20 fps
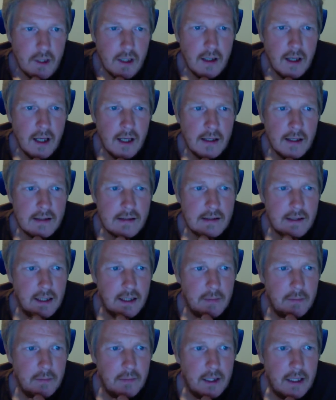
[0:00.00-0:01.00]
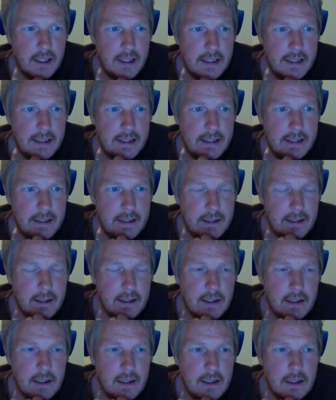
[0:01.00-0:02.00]
Last time
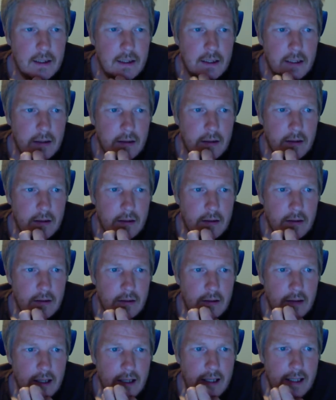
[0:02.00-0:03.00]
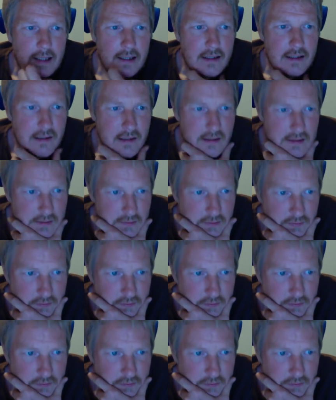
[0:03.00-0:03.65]
in the last